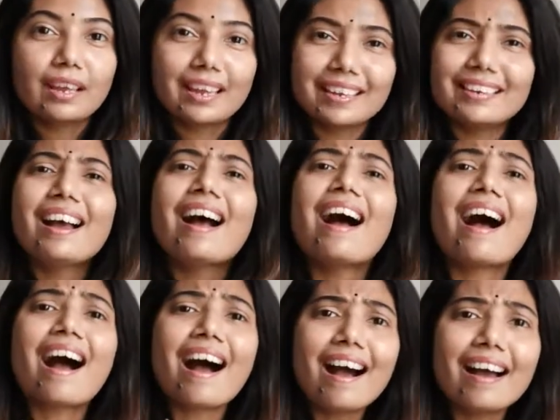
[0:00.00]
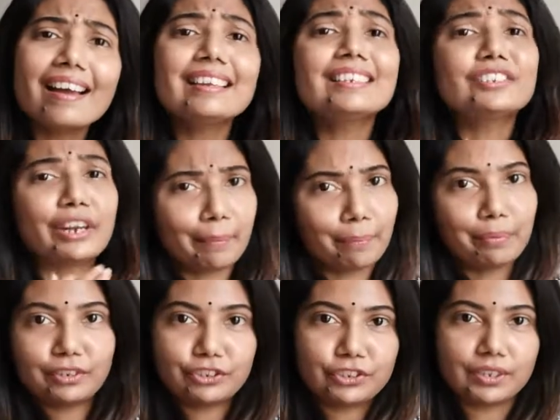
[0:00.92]
in a high
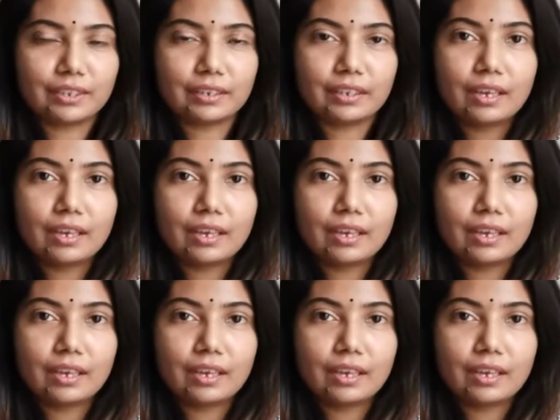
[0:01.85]
temperature.